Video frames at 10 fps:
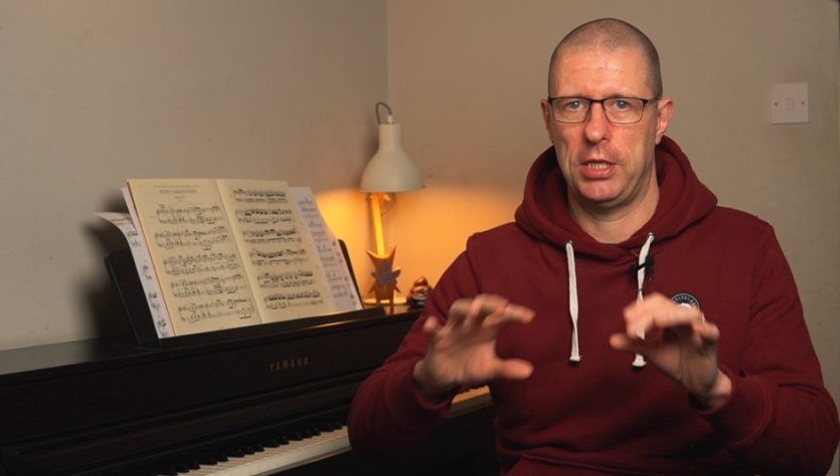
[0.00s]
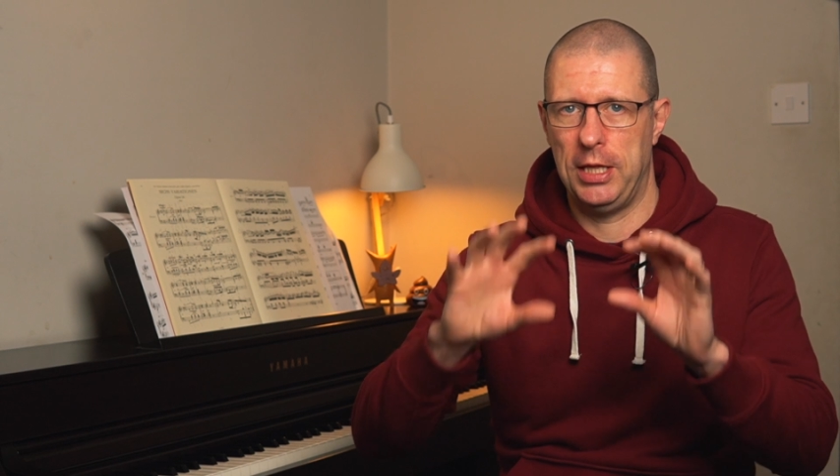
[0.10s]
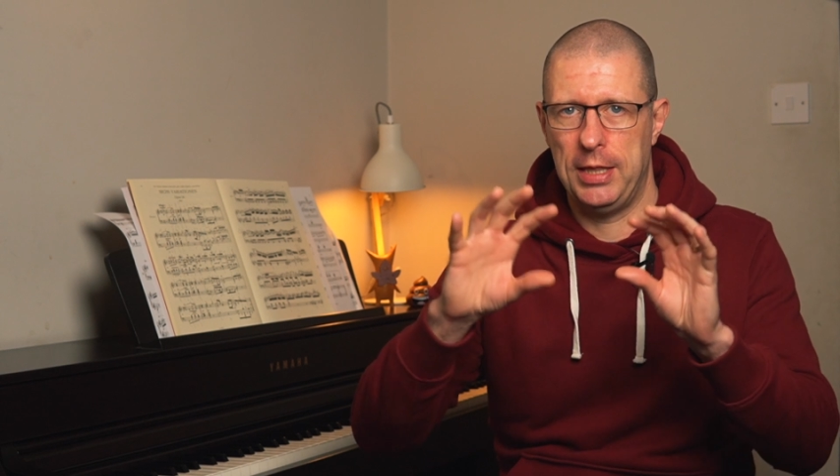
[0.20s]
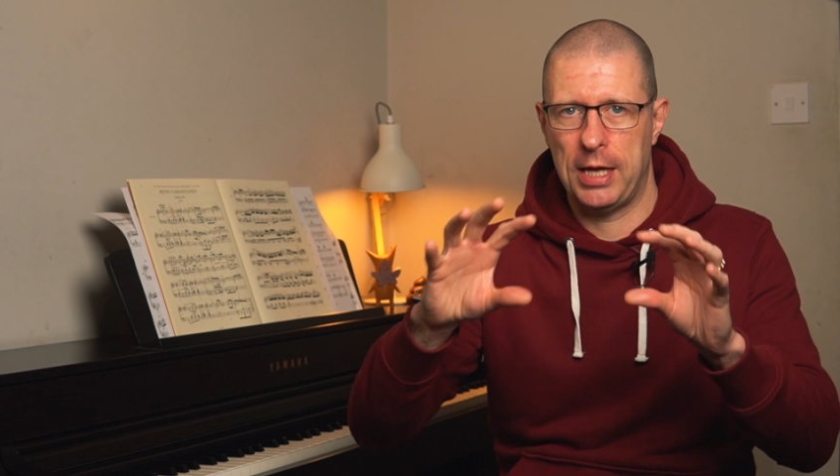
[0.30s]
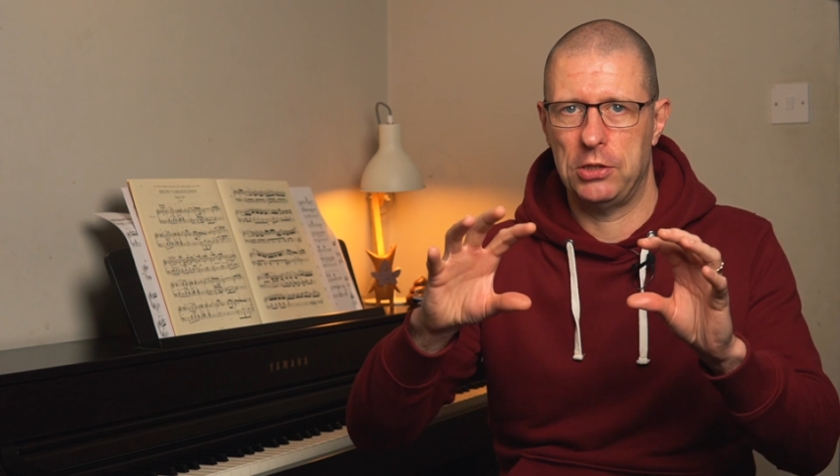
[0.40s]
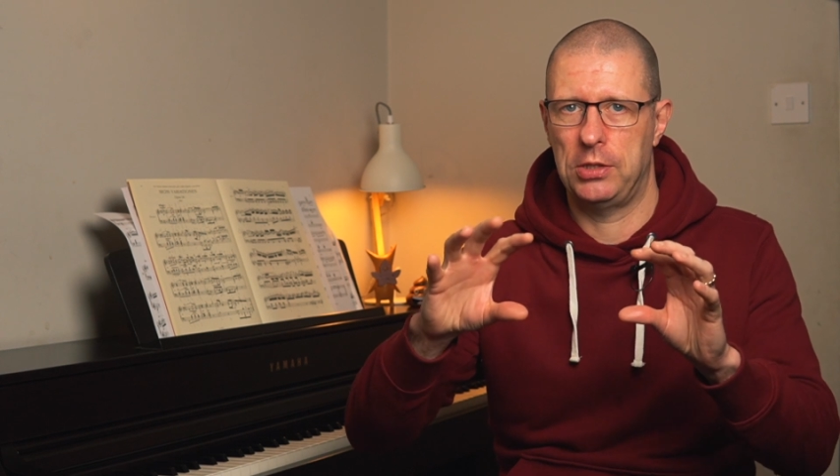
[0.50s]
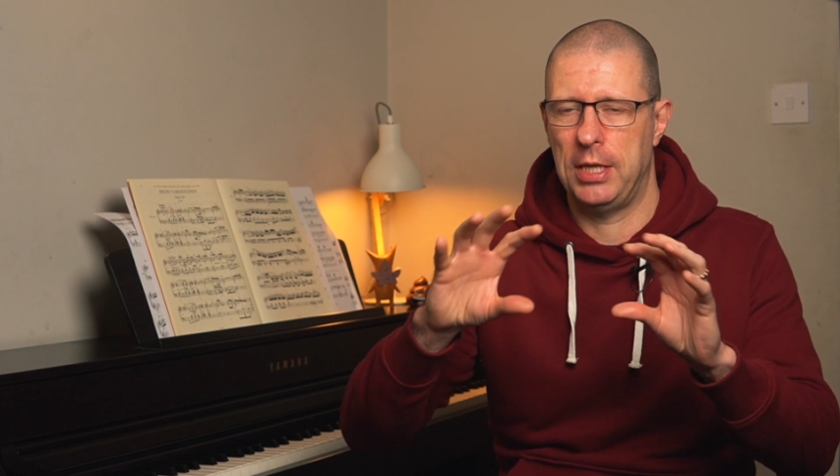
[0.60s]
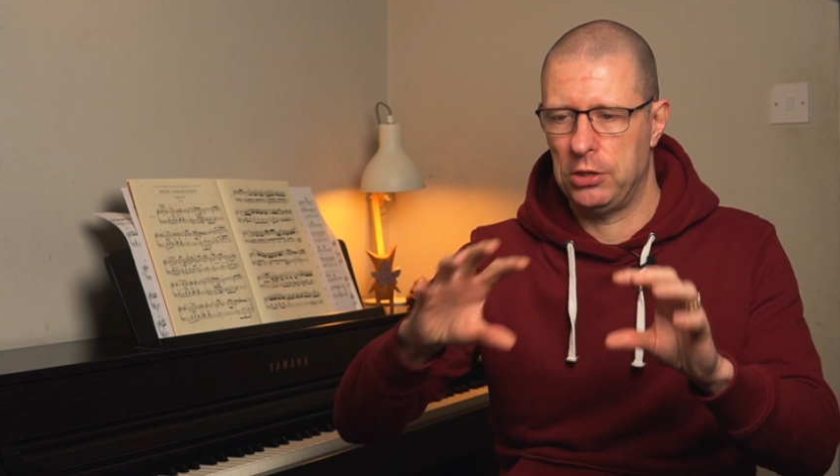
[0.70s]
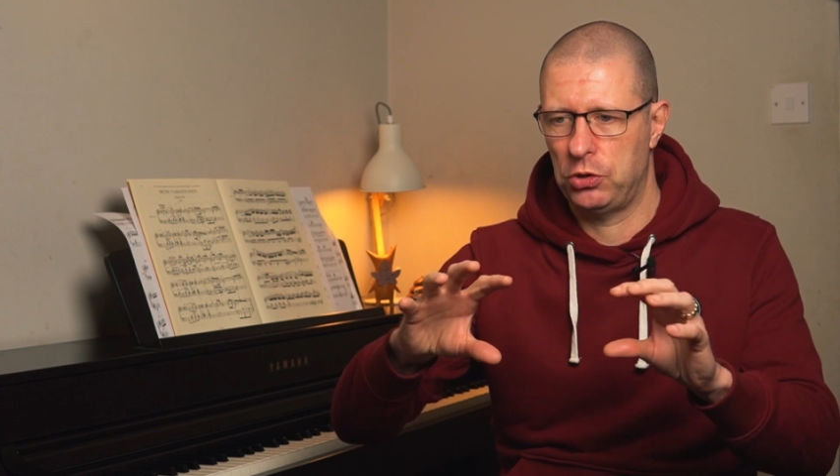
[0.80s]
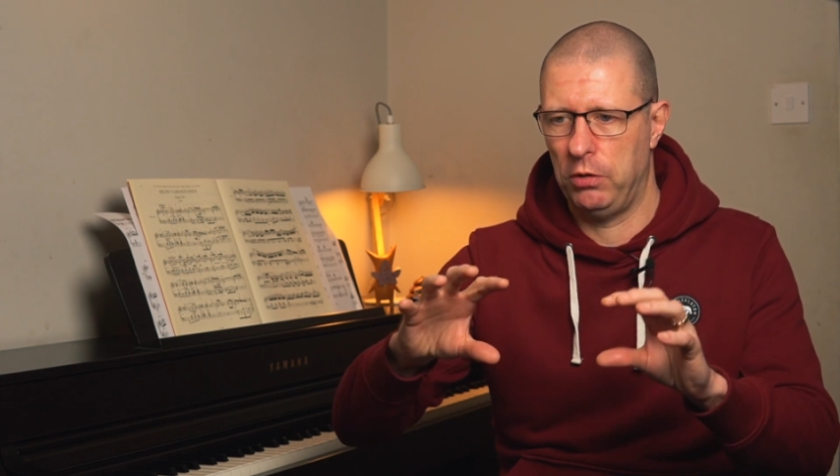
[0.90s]
then that's
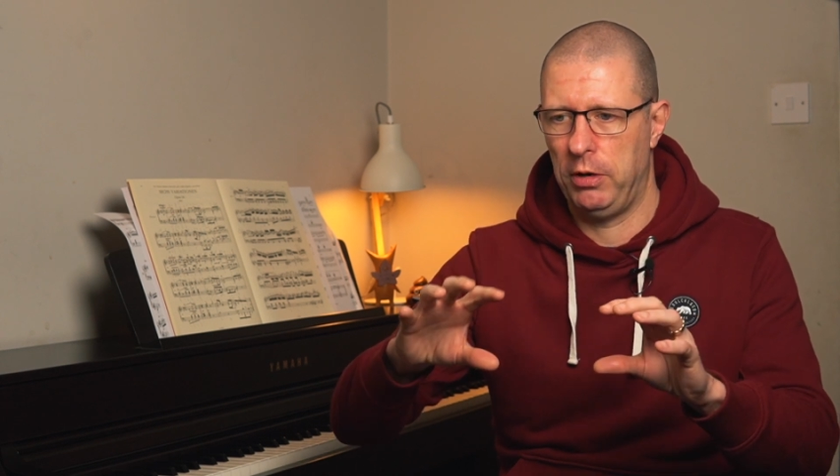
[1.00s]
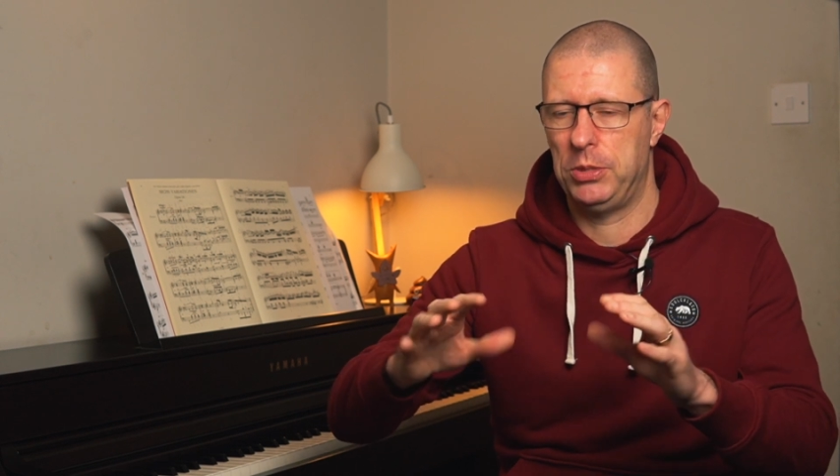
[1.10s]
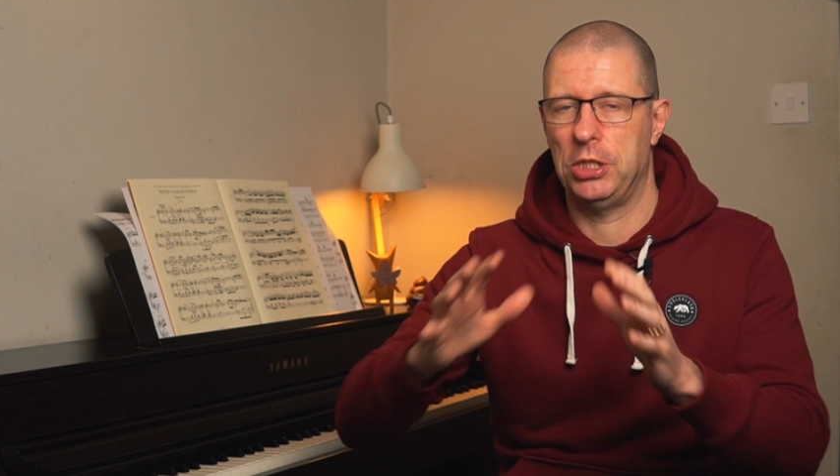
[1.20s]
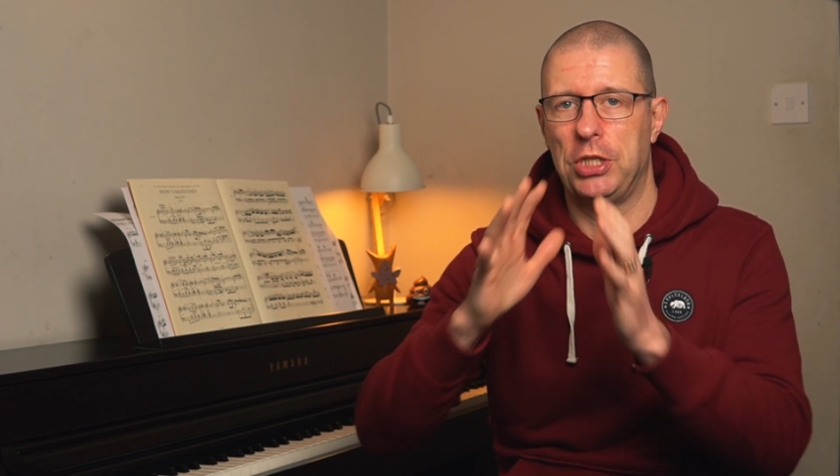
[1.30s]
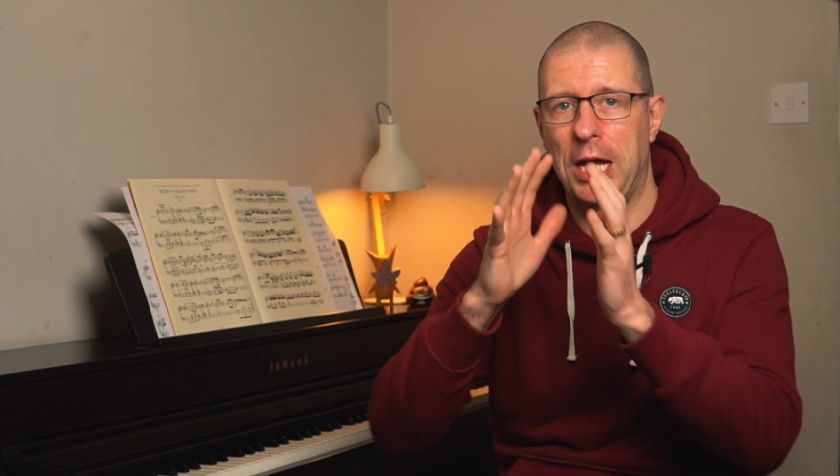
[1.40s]
that sort of repetition,